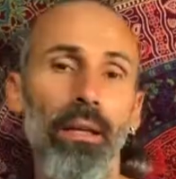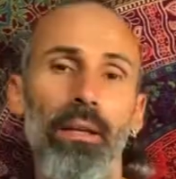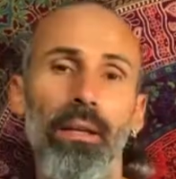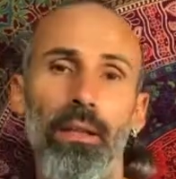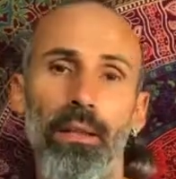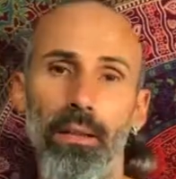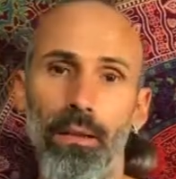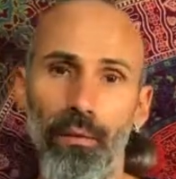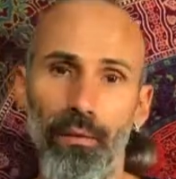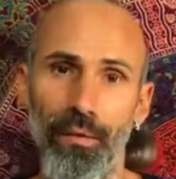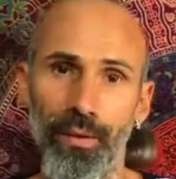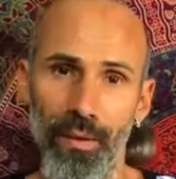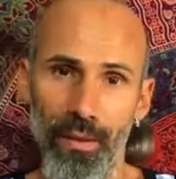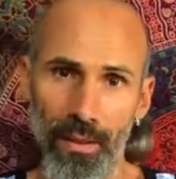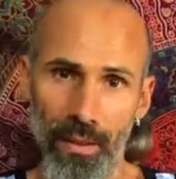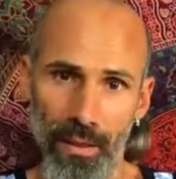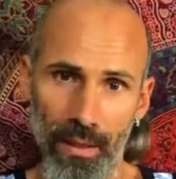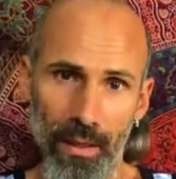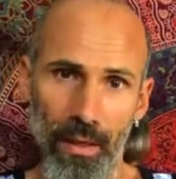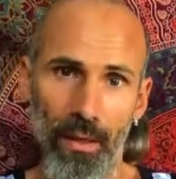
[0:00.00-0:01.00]
in the
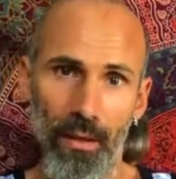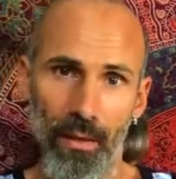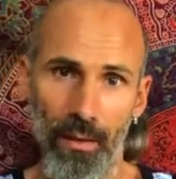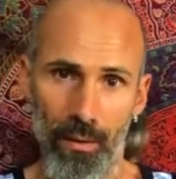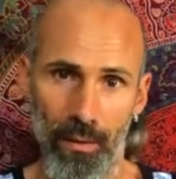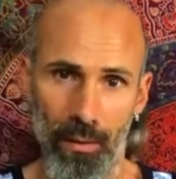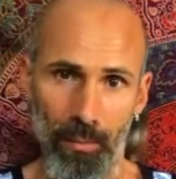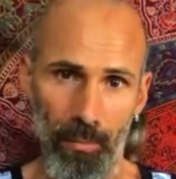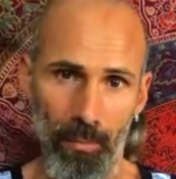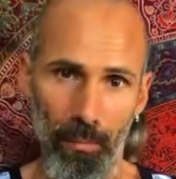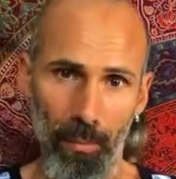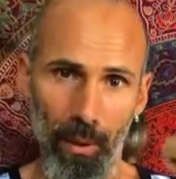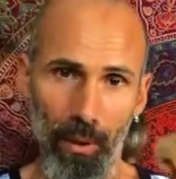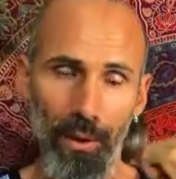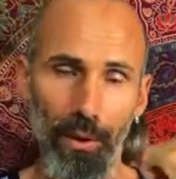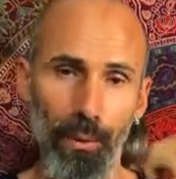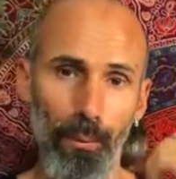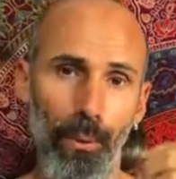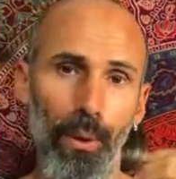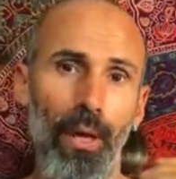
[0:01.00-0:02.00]
physical
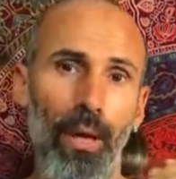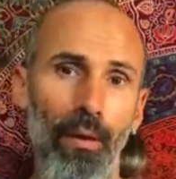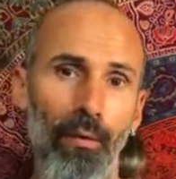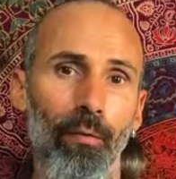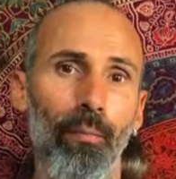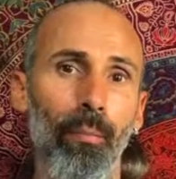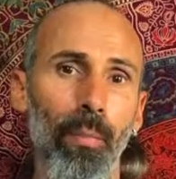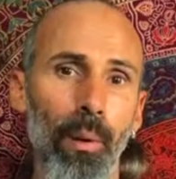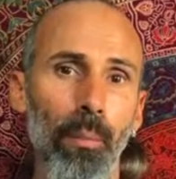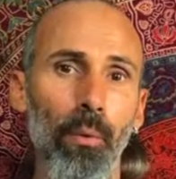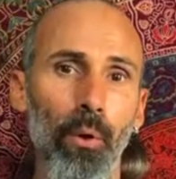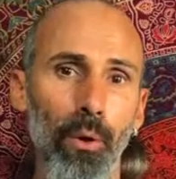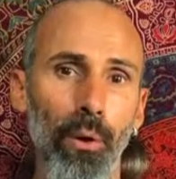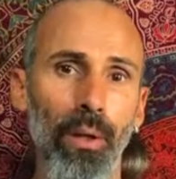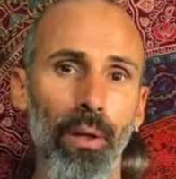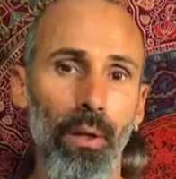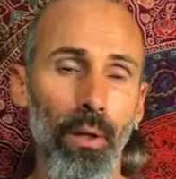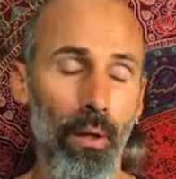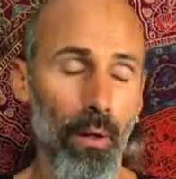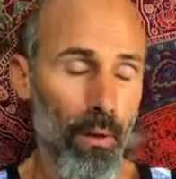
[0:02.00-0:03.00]
body we have
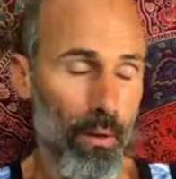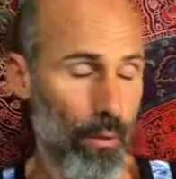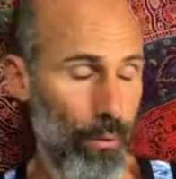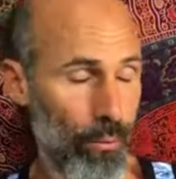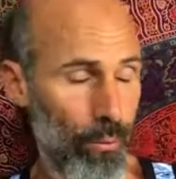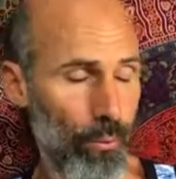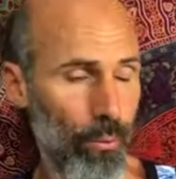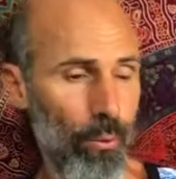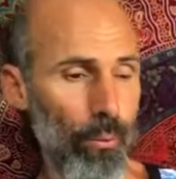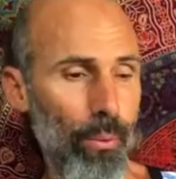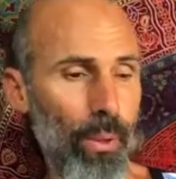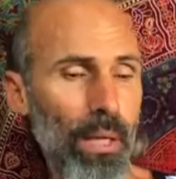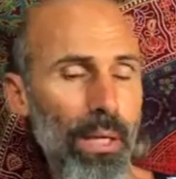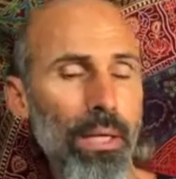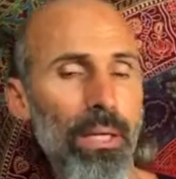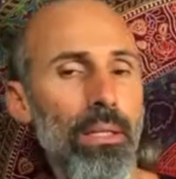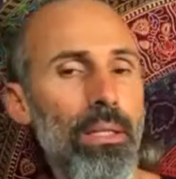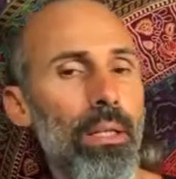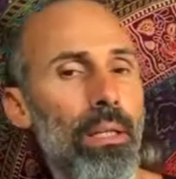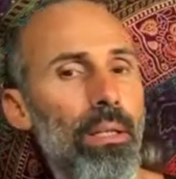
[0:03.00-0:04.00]
memory, through
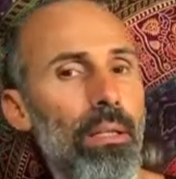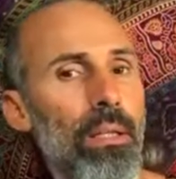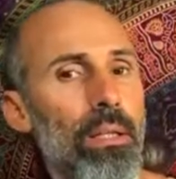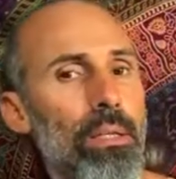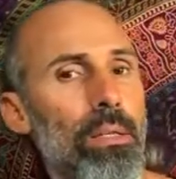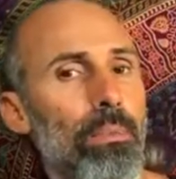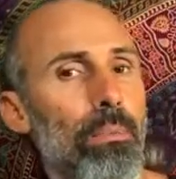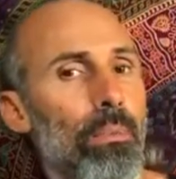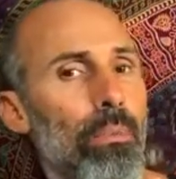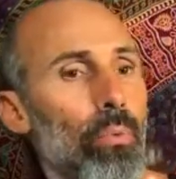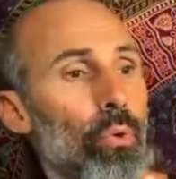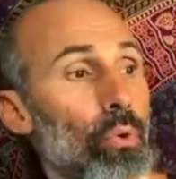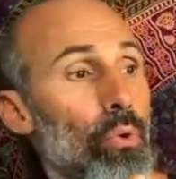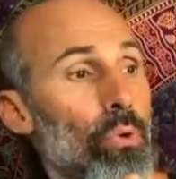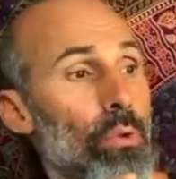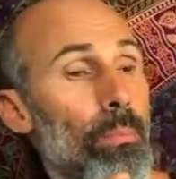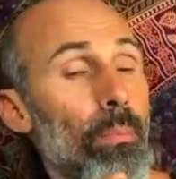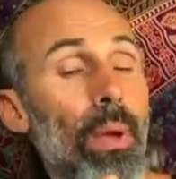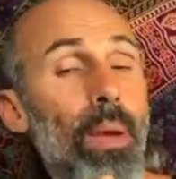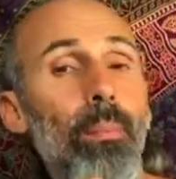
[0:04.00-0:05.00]
releasing
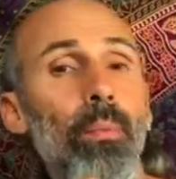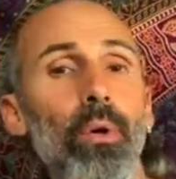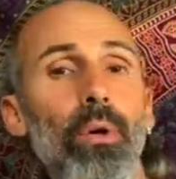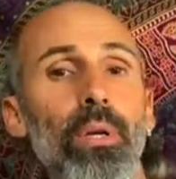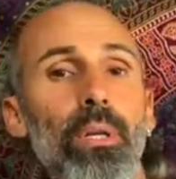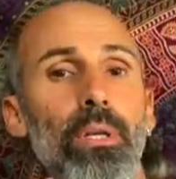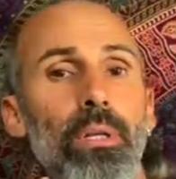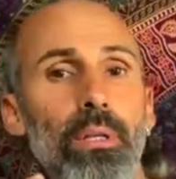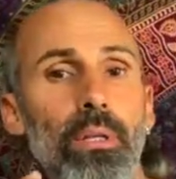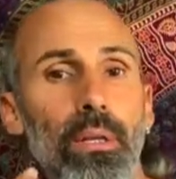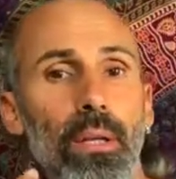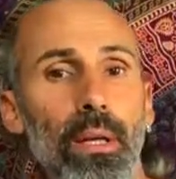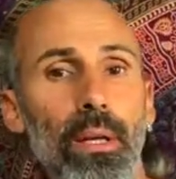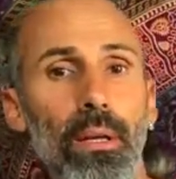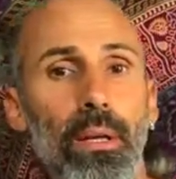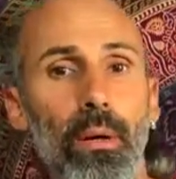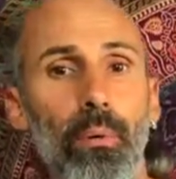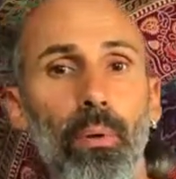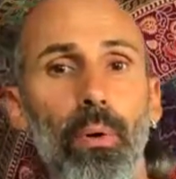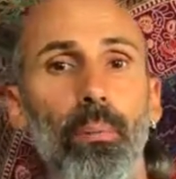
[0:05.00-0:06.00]
those memories
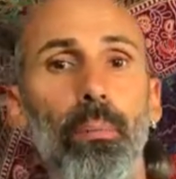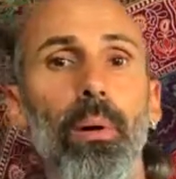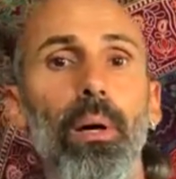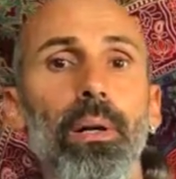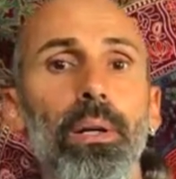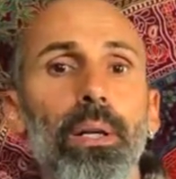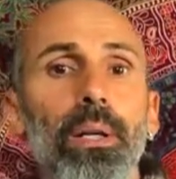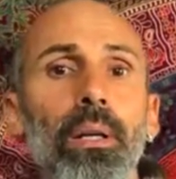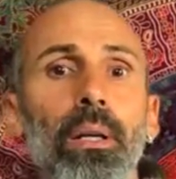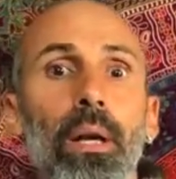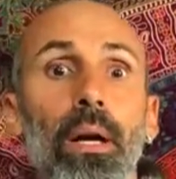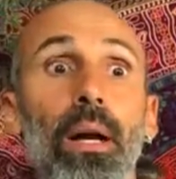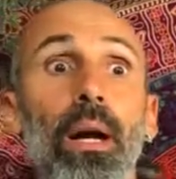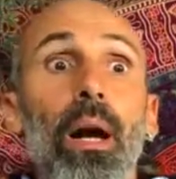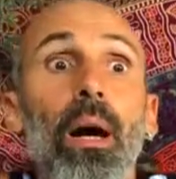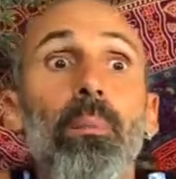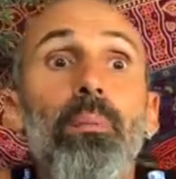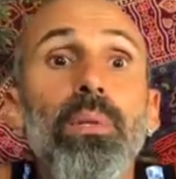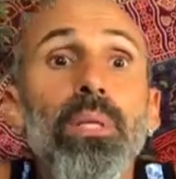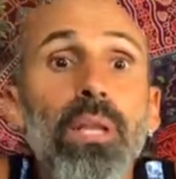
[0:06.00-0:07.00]
in our body
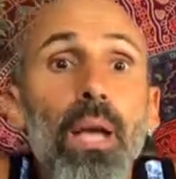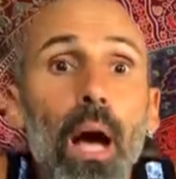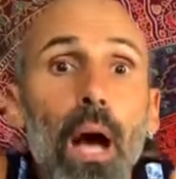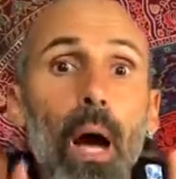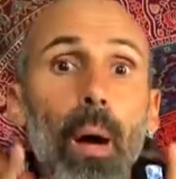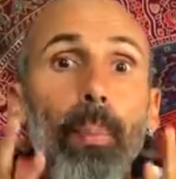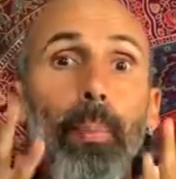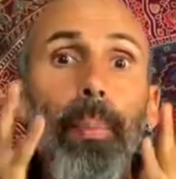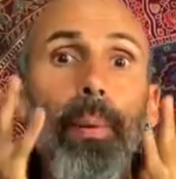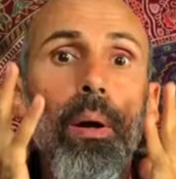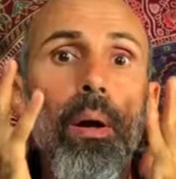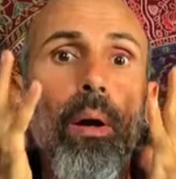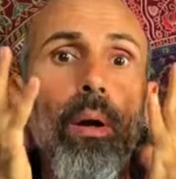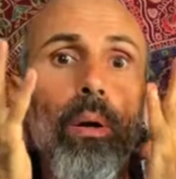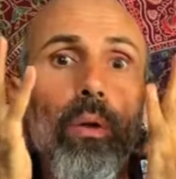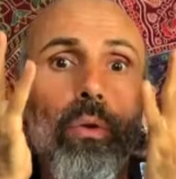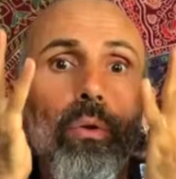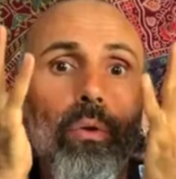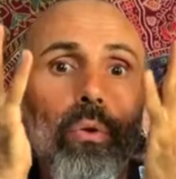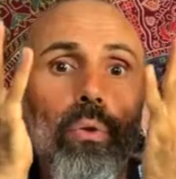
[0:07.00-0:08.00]
comes up
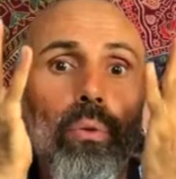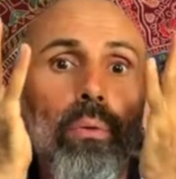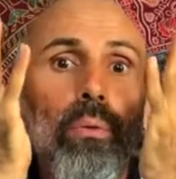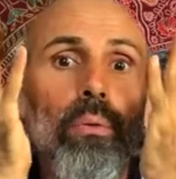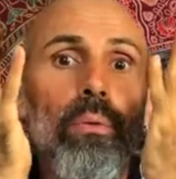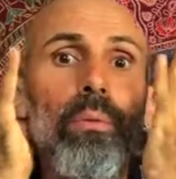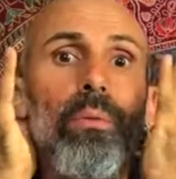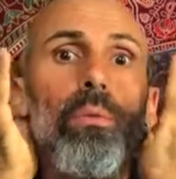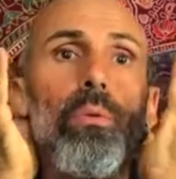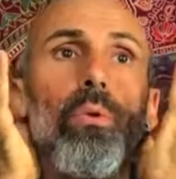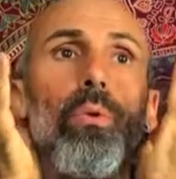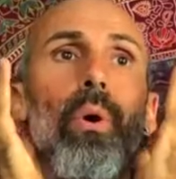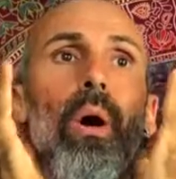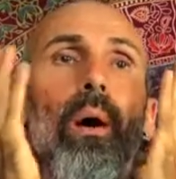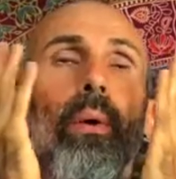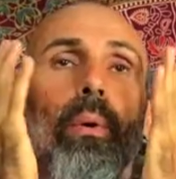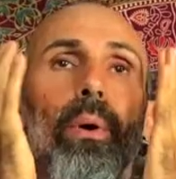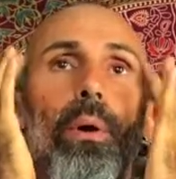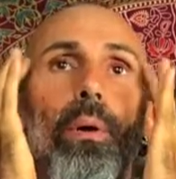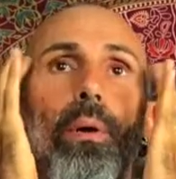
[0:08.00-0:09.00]
to
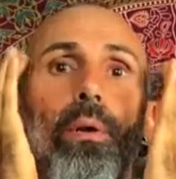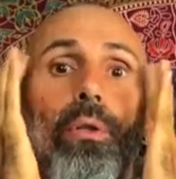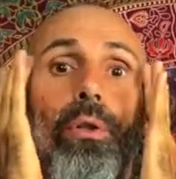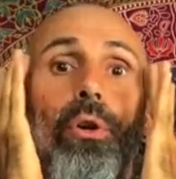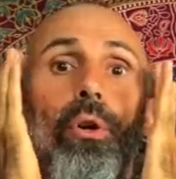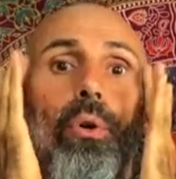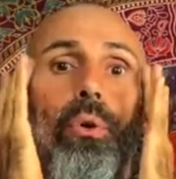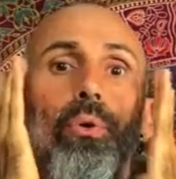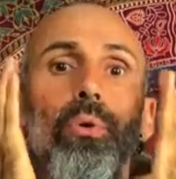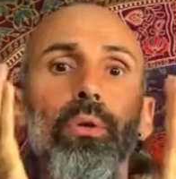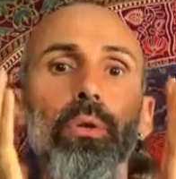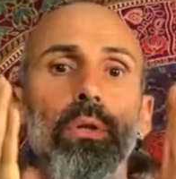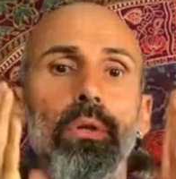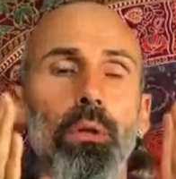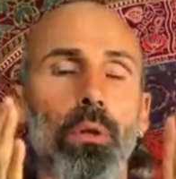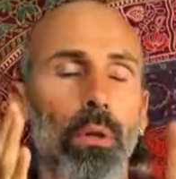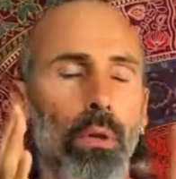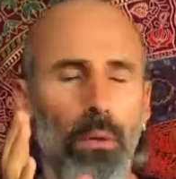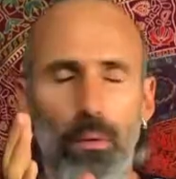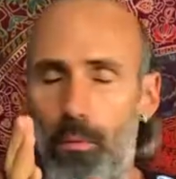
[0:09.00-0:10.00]
our thoughts,
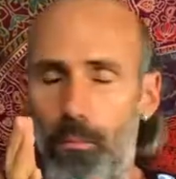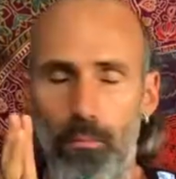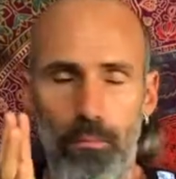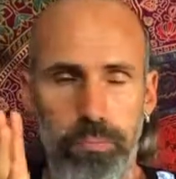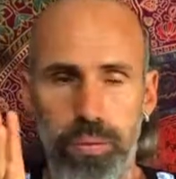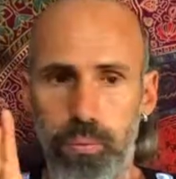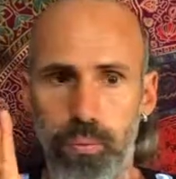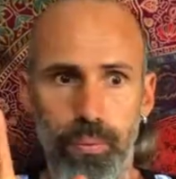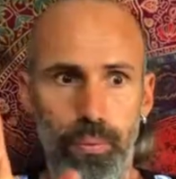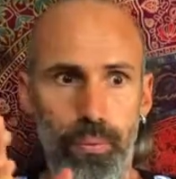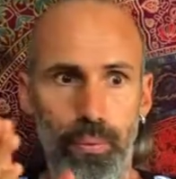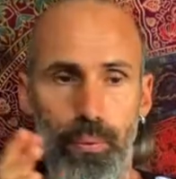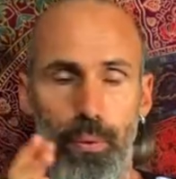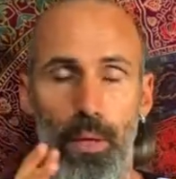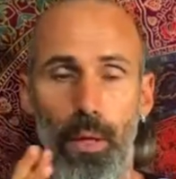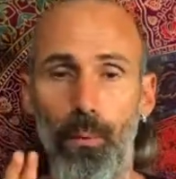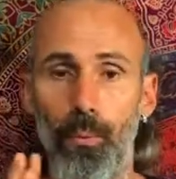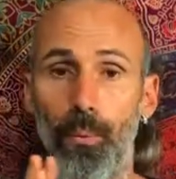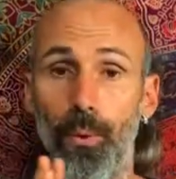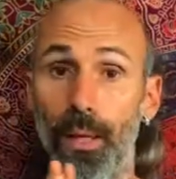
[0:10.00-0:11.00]

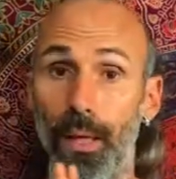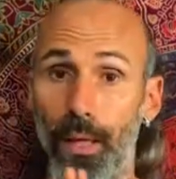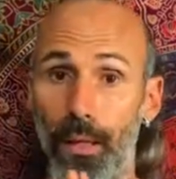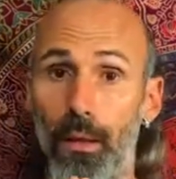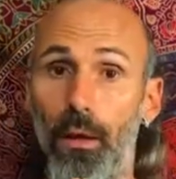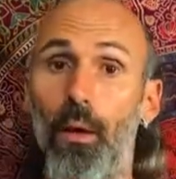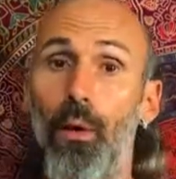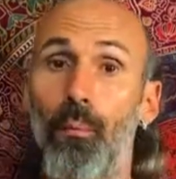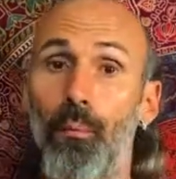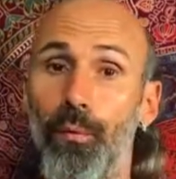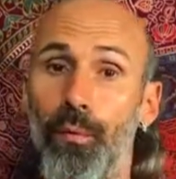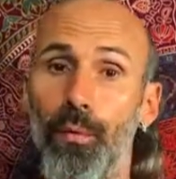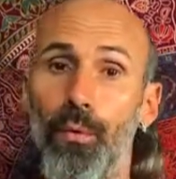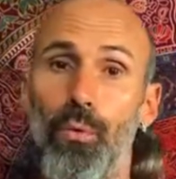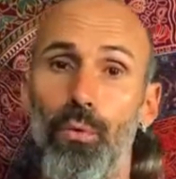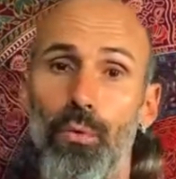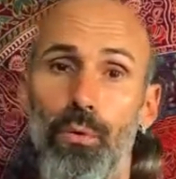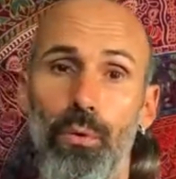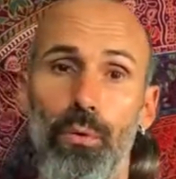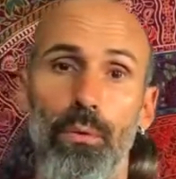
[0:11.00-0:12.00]
and we get
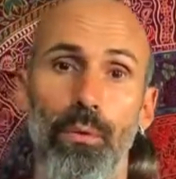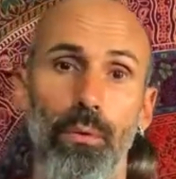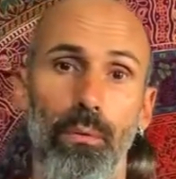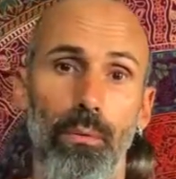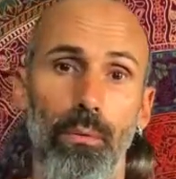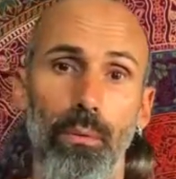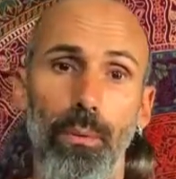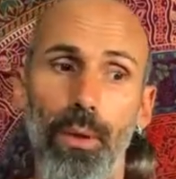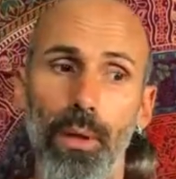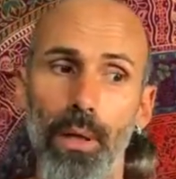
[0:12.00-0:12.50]
confused. We